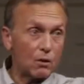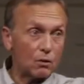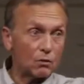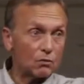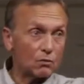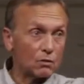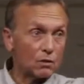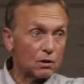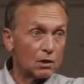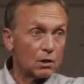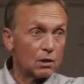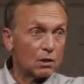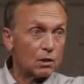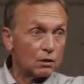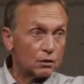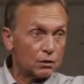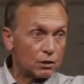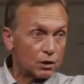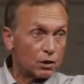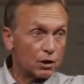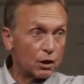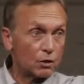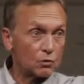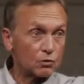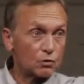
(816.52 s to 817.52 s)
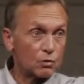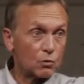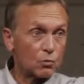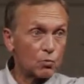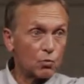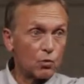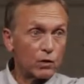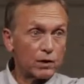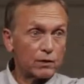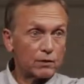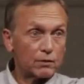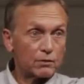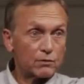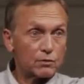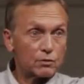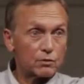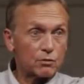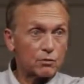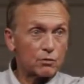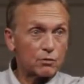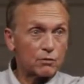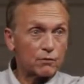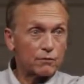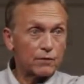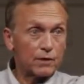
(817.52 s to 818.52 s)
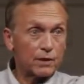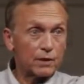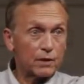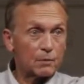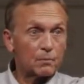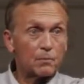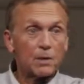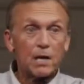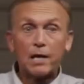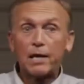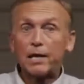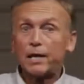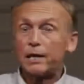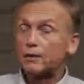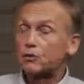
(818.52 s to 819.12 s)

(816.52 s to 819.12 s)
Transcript: out to go somewhere and serve him.